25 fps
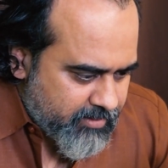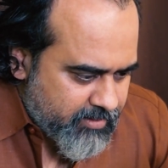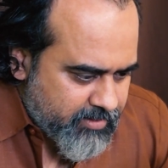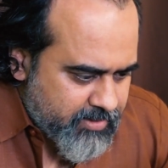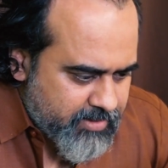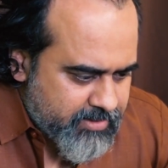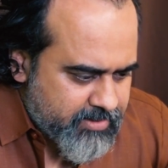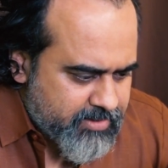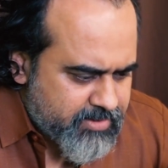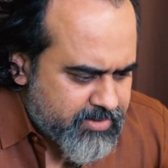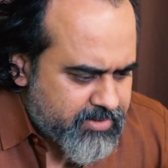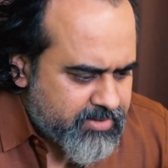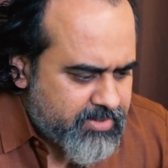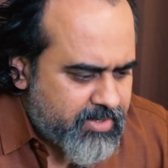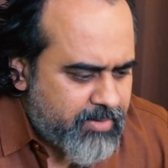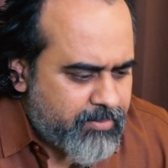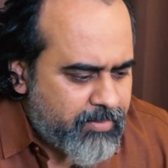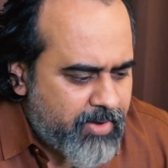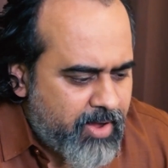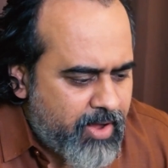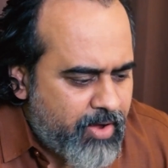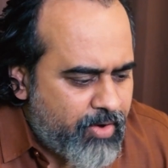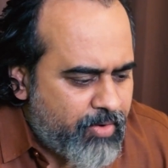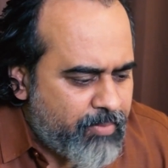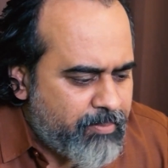just
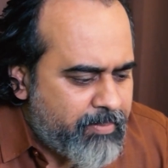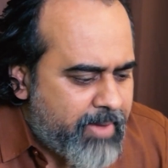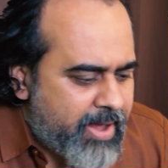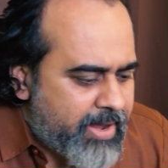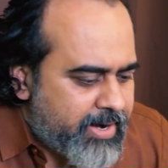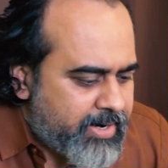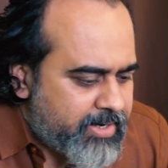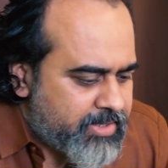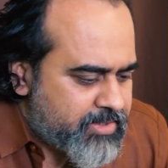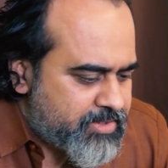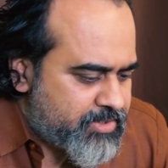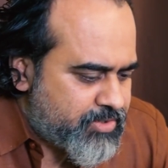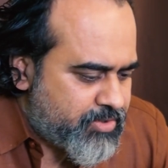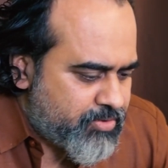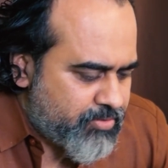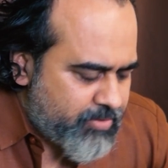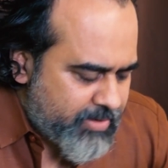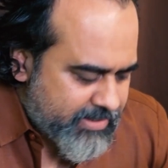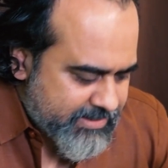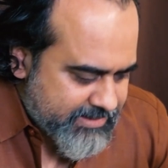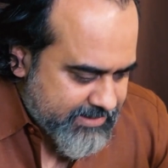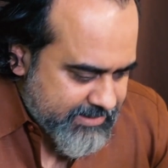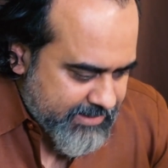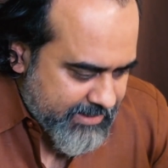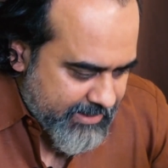somehow managed to
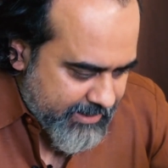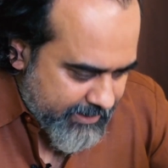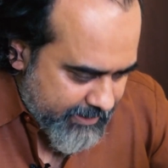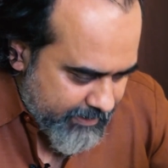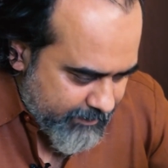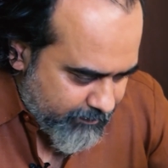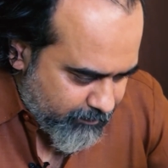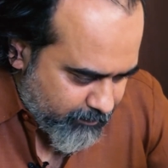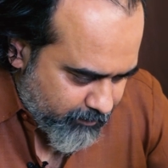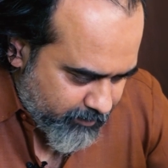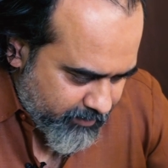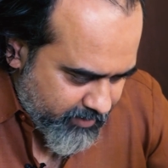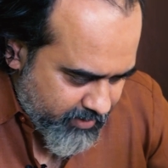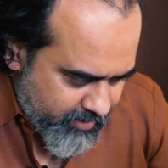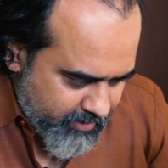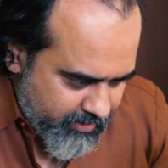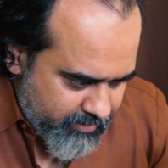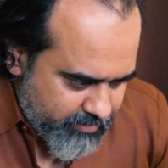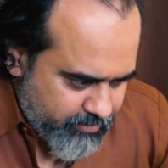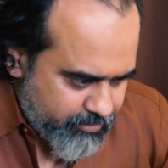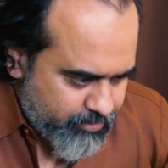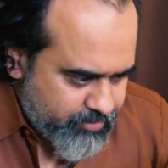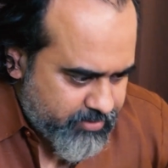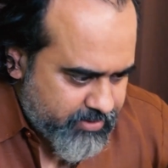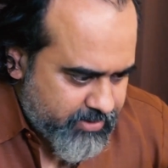escape the
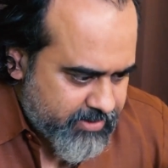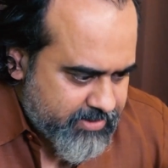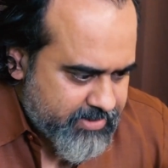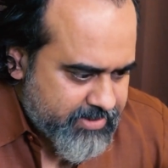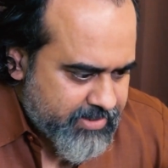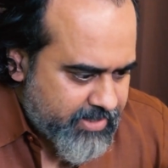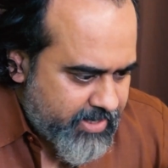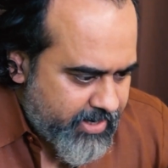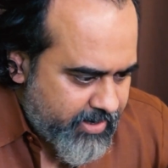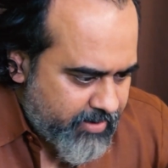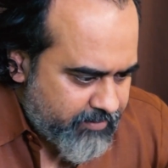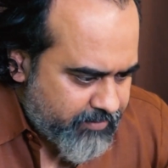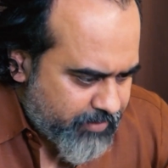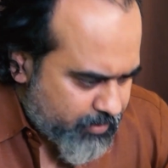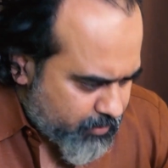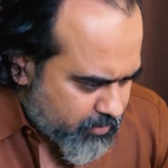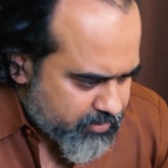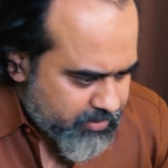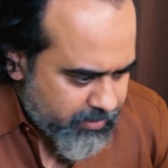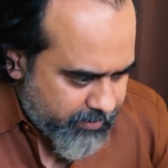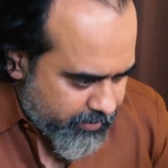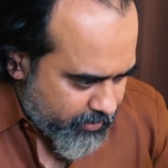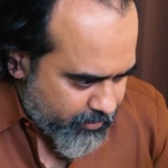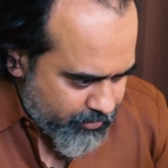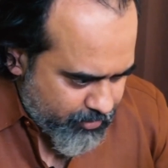butcher's knife. It
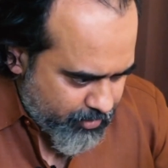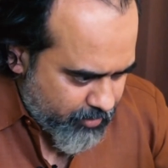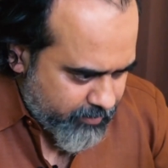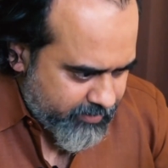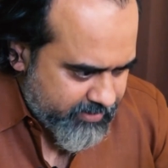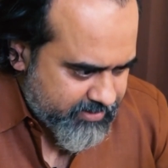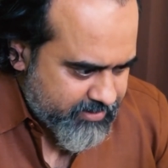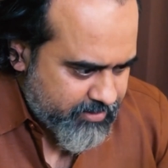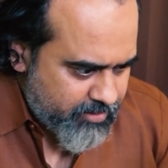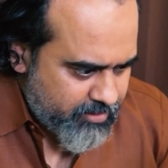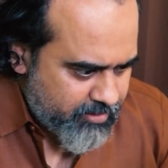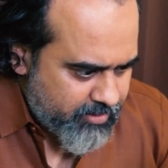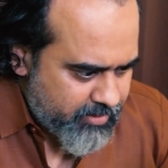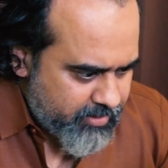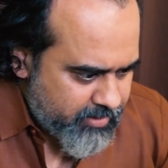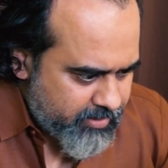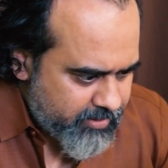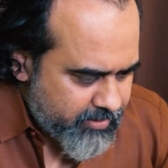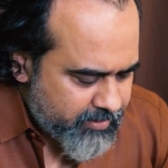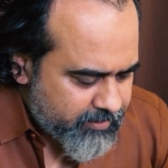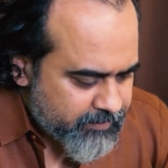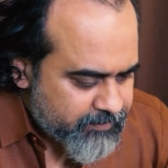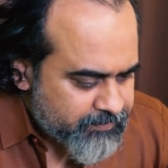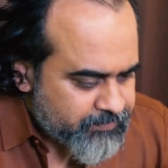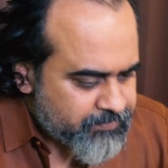was about to be
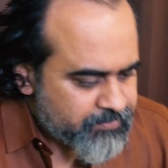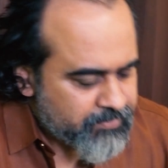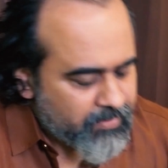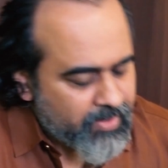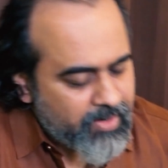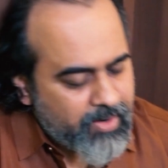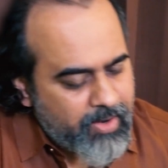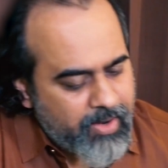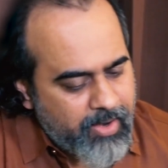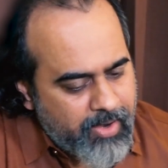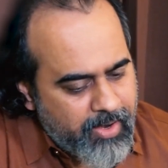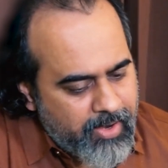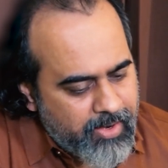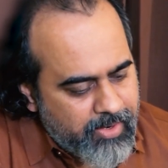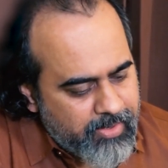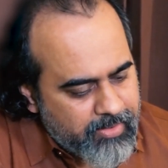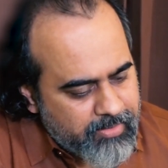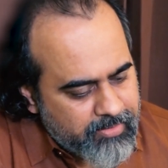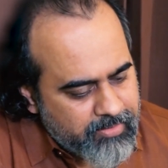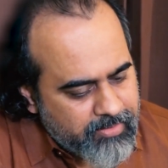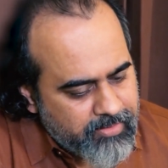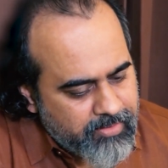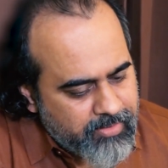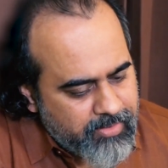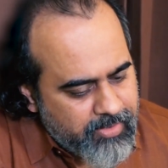slaughtered
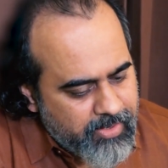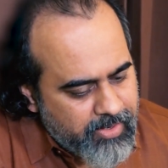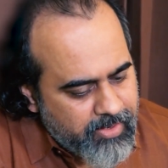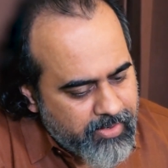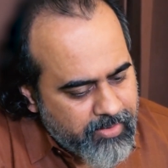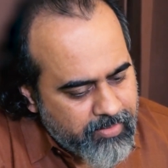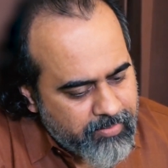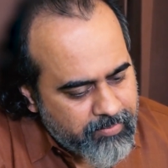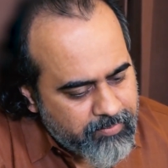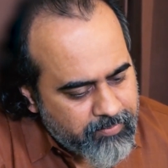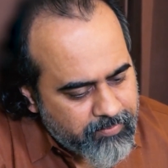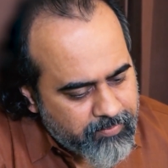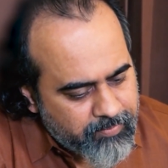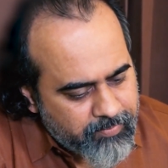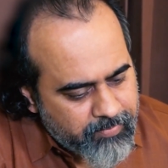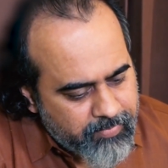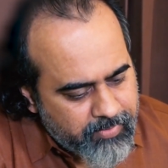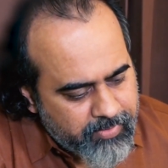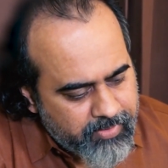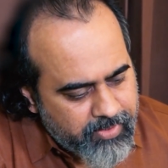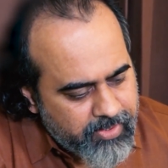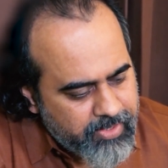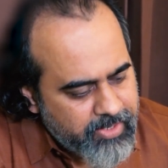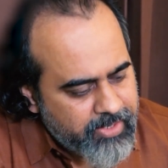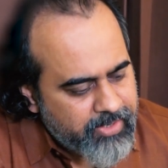and came
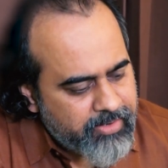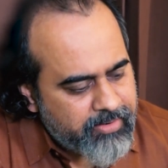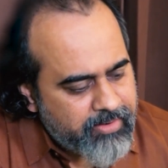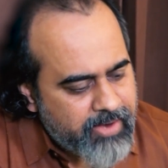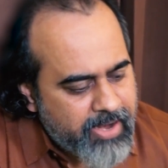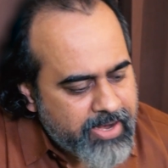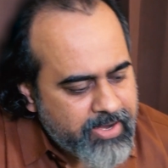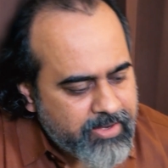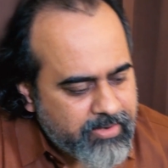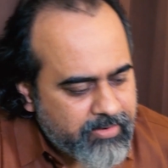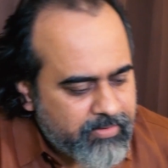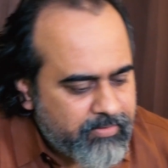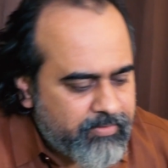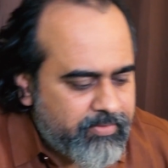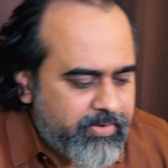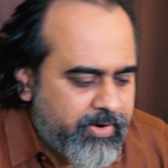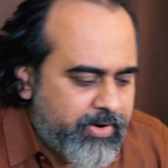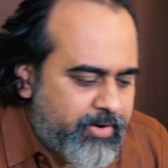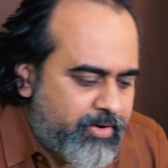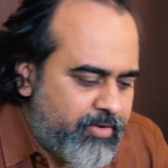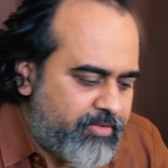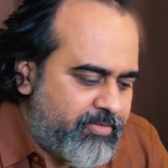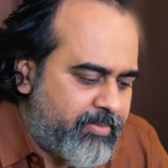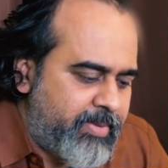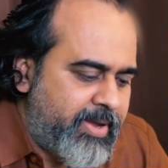running right in
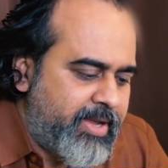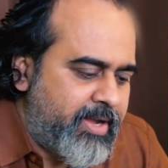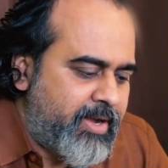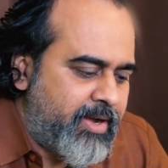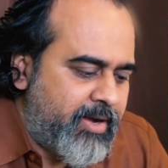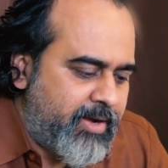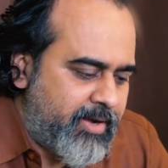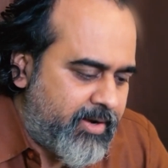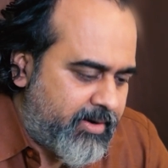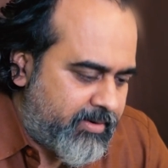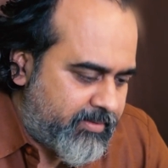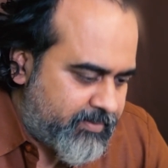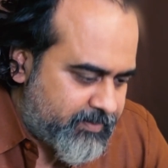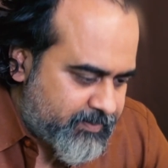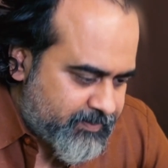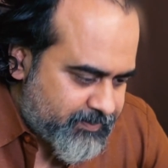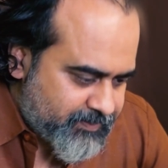front of my car,